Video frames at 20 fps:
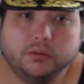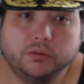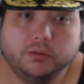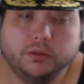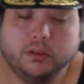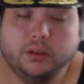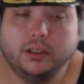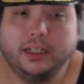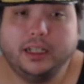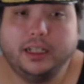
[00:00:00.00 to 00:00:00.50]

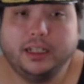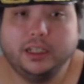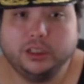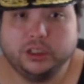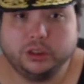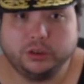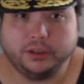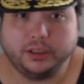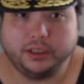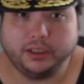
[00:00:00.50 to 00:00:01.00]
for their
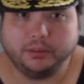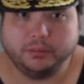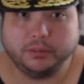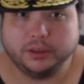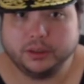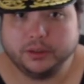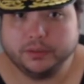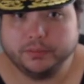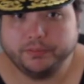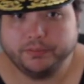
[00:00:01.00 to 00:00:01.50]

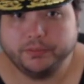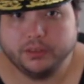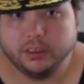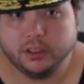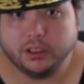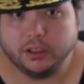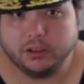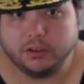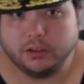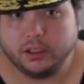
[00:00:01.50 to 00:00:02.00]
streams.
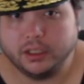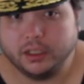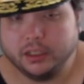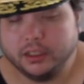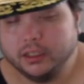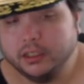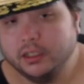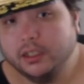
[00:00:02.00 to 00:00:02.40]
Alright,